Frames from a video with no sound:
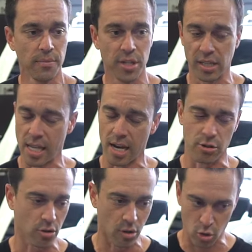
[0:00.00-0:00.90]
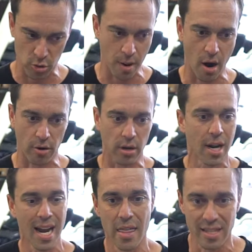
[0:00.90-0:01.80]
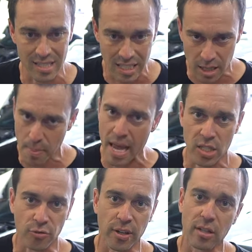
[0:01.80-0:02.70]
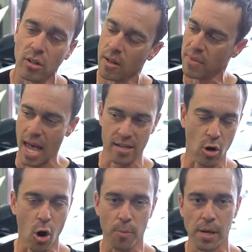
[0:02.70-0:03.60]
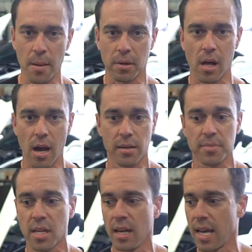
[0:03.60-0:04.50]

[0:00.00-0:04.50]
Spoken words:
You get the extra horsepower and the seat of the pants feel as RPM climbs.